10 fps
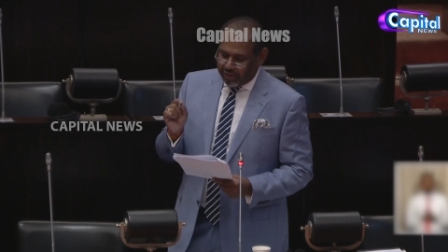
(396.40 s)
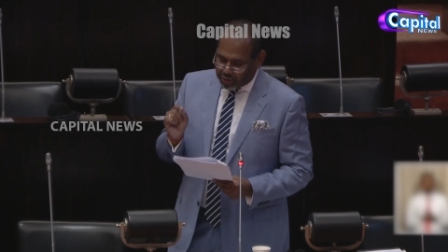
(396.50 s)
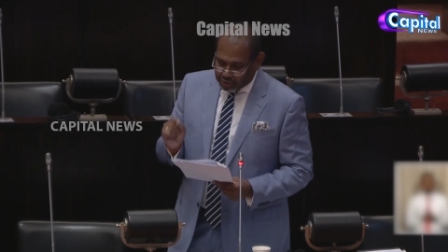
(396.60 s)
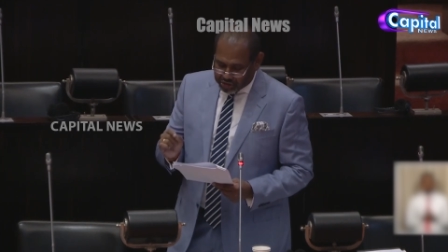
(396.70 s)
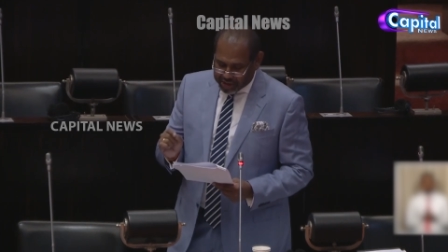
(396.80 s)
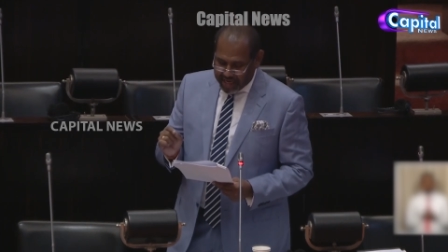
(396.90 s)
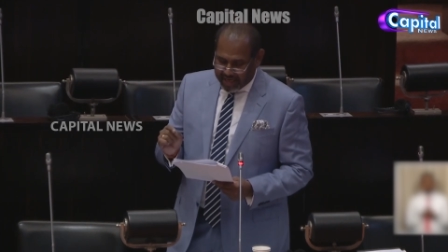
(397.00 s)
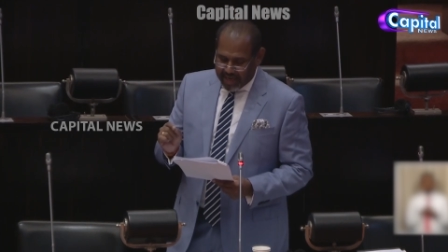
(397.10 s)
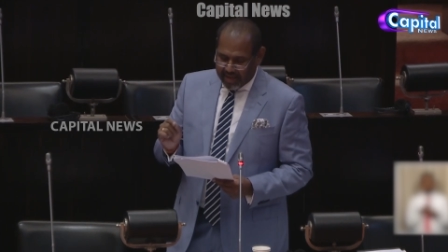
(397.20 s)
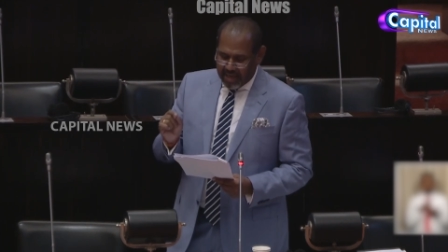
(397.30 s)

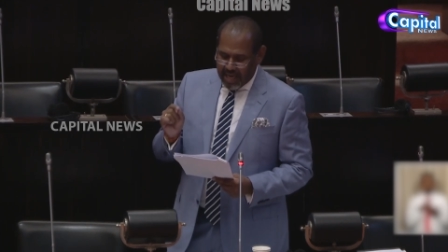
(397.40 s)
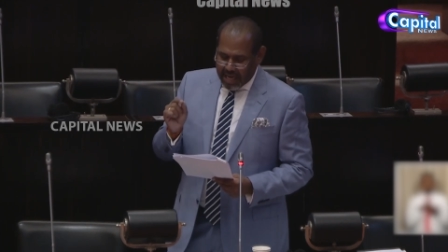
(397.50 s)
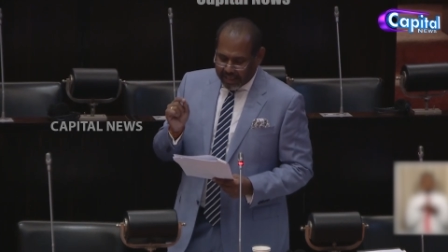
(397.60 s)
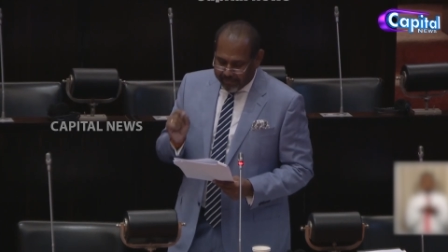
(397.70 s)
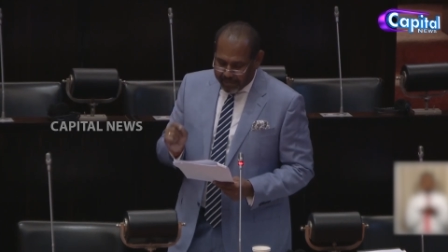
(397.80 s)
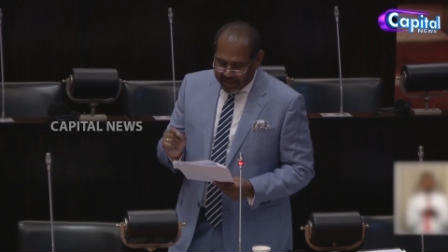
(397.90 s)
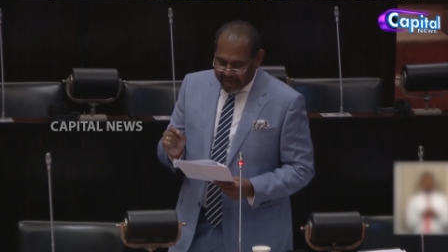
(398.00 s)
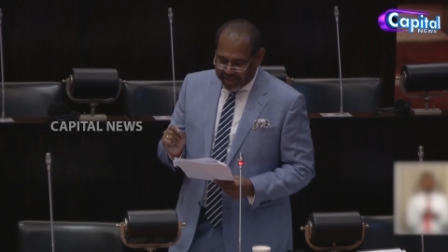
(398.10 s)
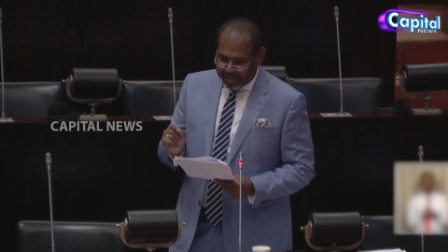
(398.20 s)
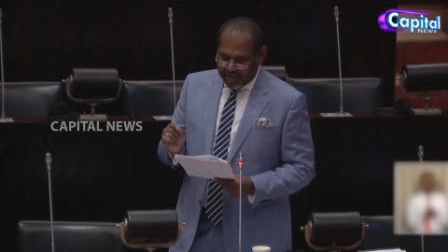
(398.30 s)
truth-seeking,
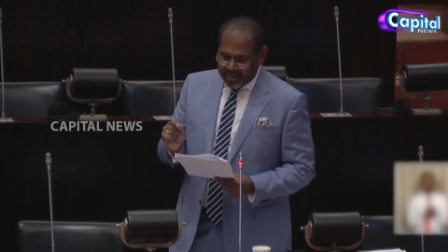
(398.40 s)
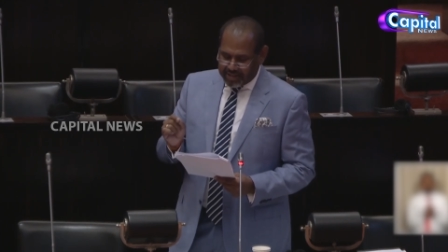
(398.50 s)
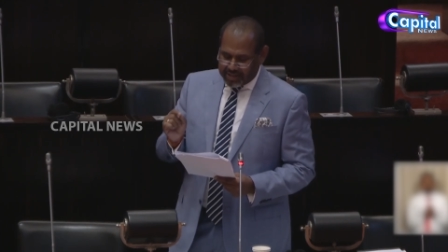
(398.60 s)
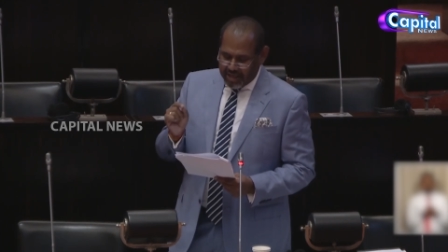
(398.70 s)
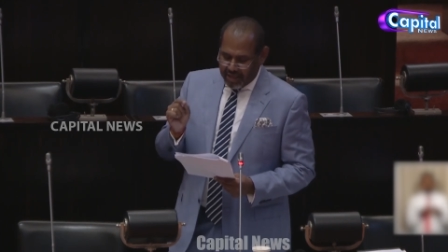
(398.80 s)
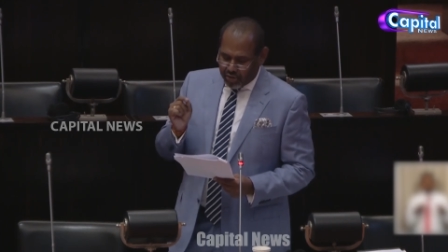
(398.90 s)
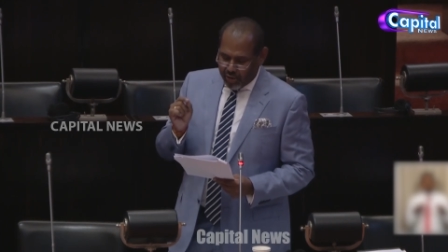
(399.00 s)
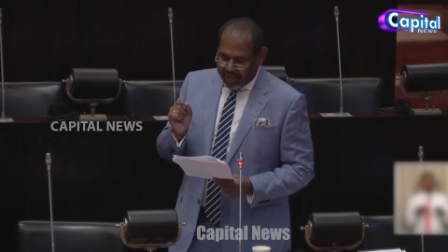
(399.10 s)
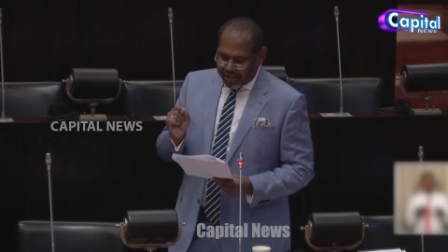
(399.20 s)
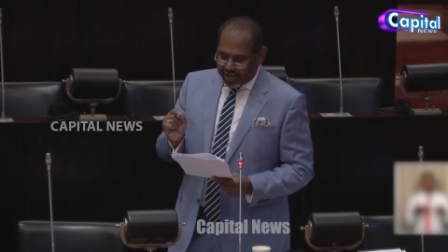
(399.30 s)
reparations, to
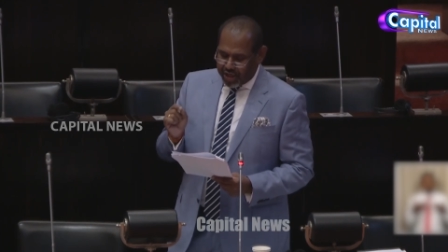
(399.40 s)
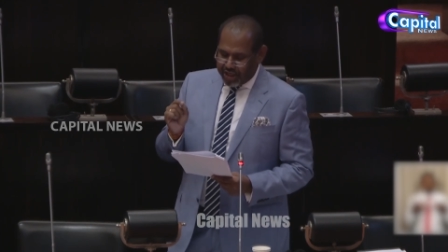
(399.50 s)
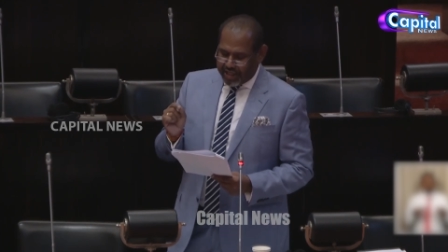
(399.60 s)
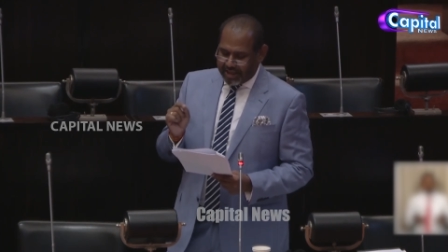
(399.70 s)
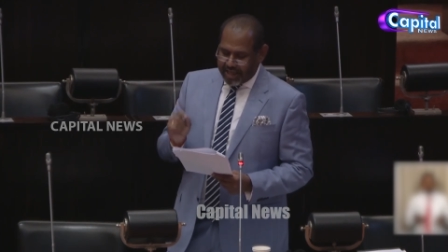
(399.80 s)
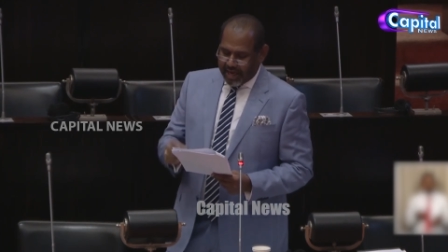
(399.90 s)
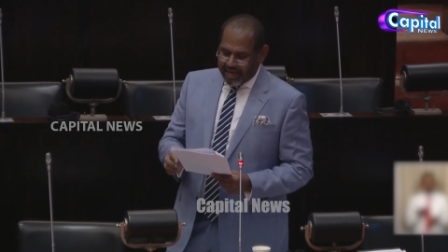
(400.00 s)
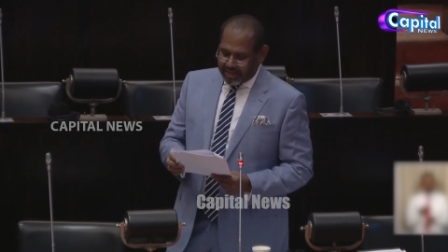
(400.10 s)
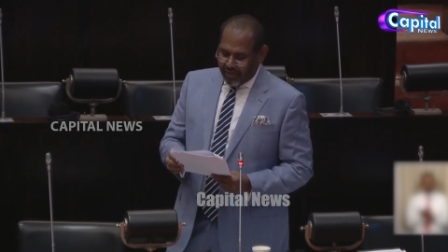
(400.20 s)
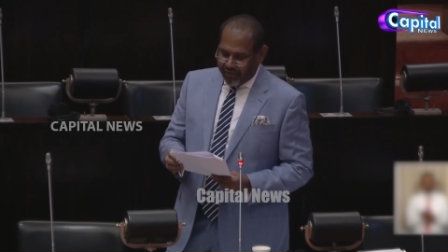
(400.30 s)
ensure that the
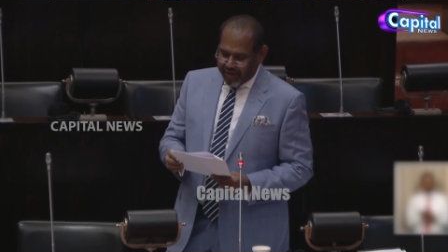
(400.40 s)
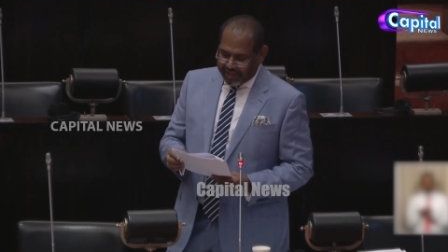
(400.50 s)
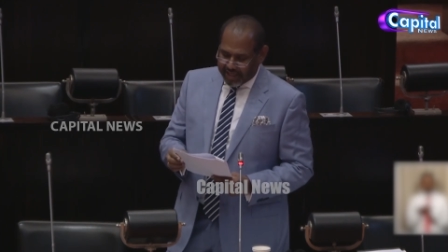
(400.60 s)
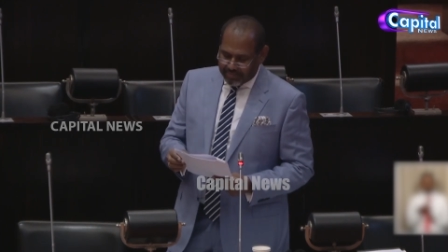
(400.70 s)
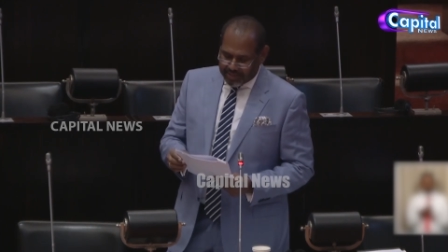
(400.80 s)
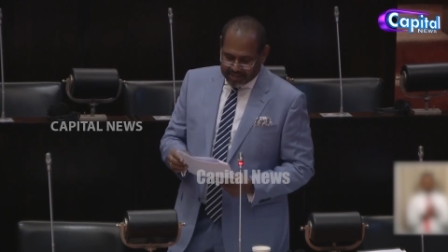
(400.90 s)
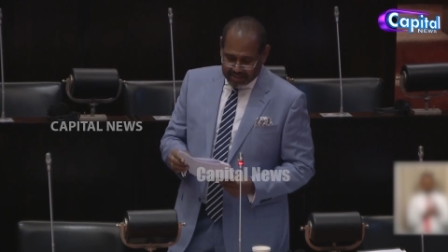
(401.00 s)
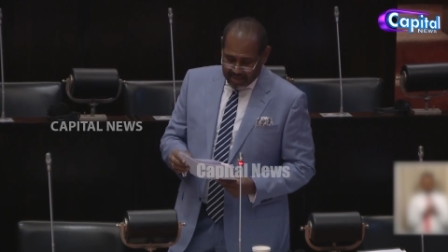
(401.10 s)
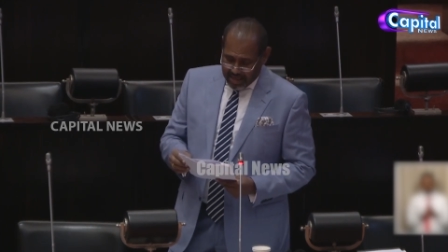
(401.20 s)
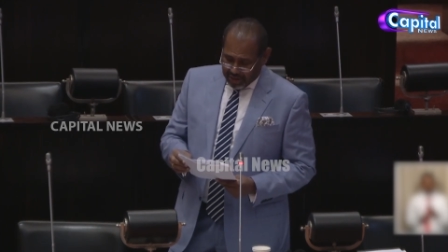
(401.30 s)
right of victims
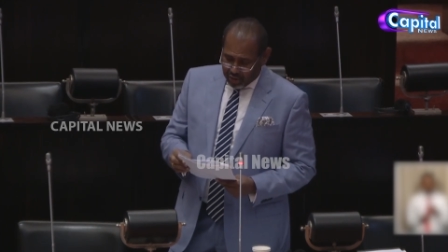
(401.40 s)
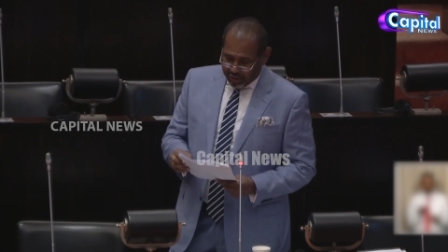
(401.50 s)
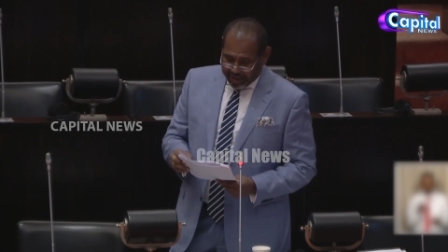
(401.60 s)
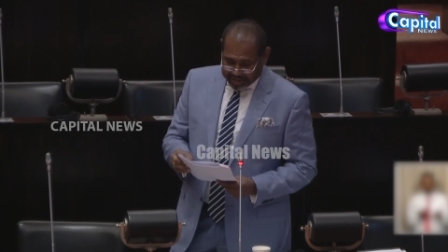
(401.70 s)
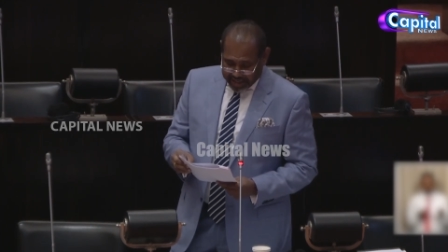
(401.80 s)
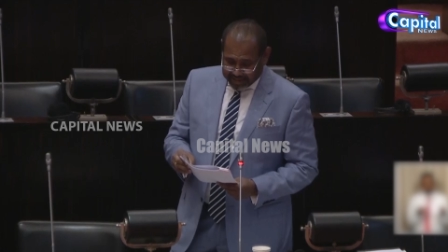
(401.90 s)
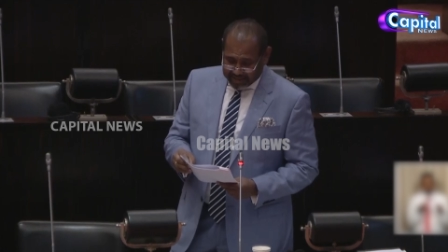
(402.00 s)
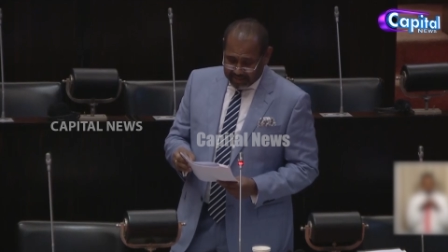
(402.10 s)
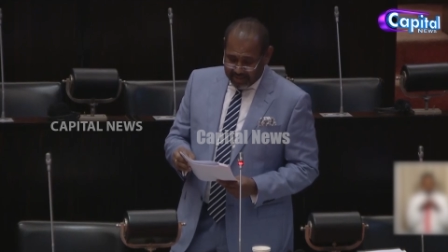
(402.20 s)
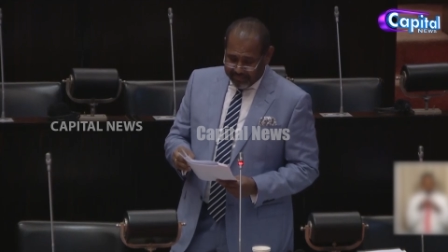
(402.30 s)
to
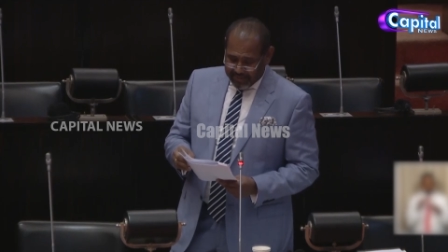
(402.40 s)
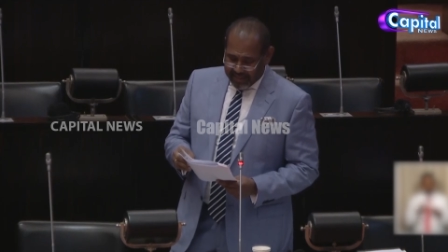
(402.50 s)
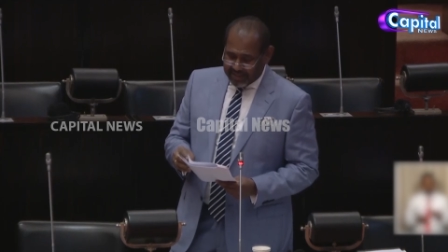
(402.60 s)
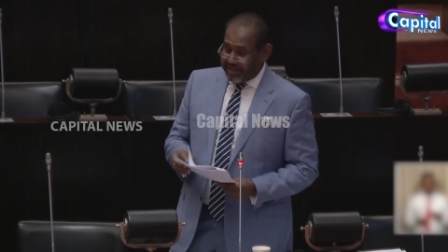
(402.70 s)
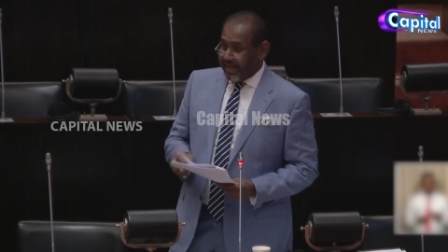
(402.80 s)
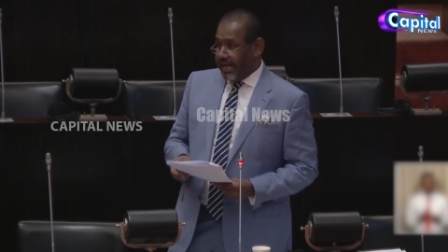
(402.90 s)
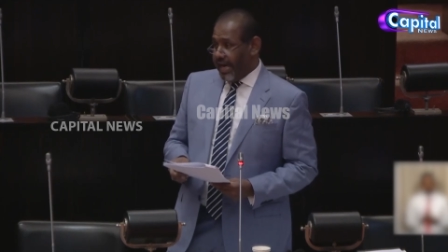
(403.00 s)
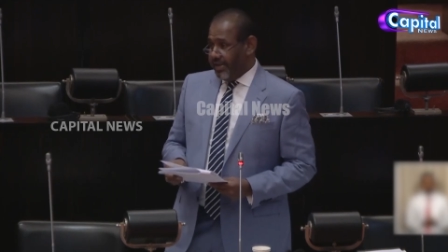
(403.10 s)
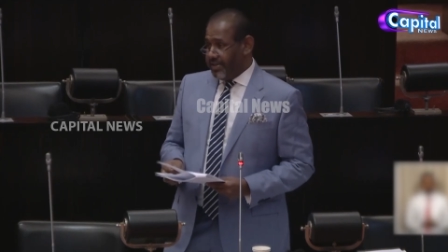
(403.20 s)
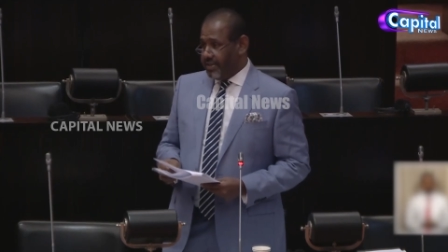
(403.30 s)
redress is
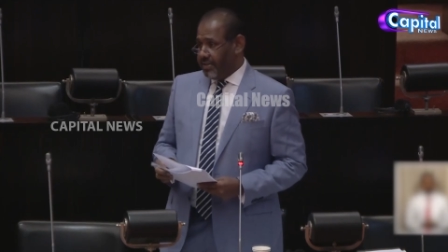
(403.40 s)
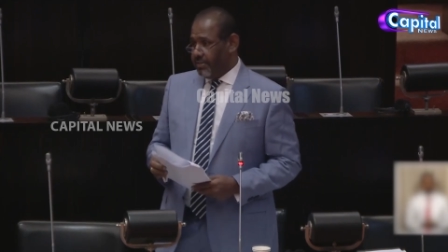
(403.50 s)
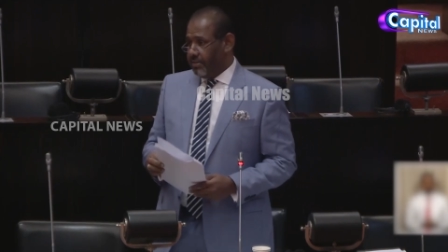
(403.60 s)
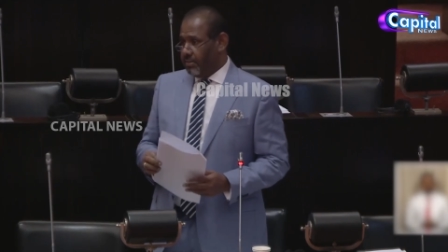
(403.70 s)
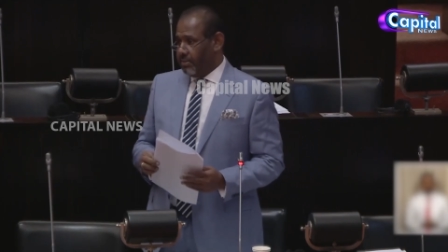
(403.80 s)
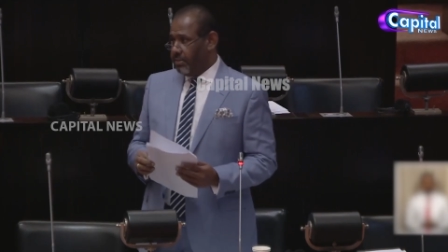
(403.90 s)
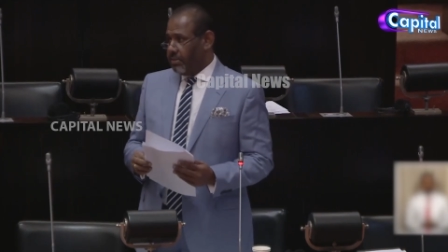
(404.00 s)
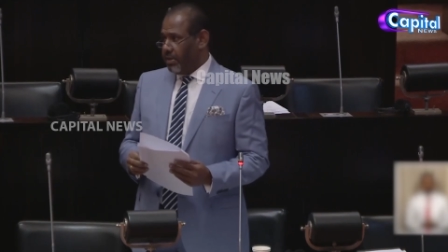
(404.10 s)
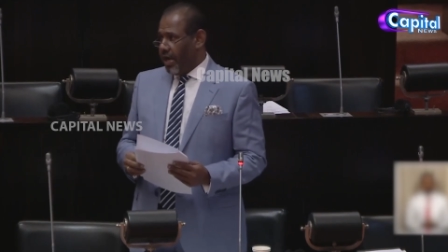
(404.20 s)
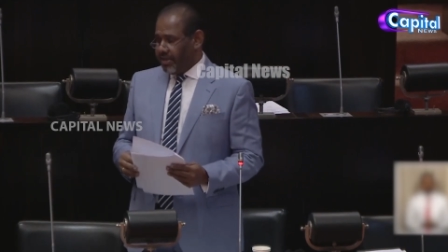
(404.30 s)
realized. I'll